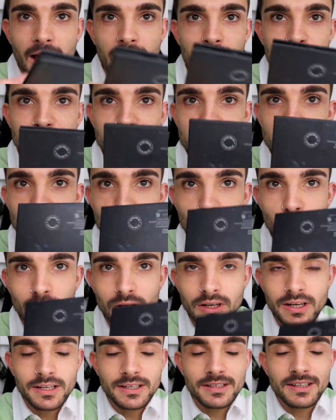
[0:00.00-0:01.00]
I've
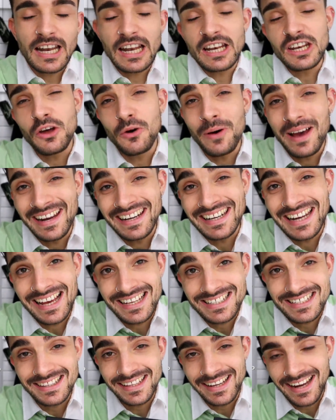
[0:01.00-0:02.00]
stolen, no, I
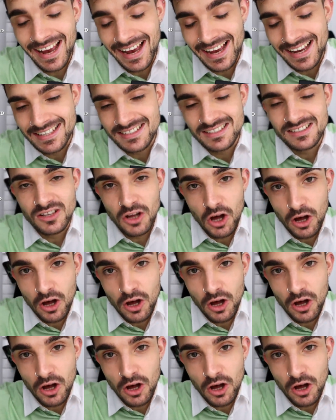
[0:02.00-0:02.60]
nicely asked,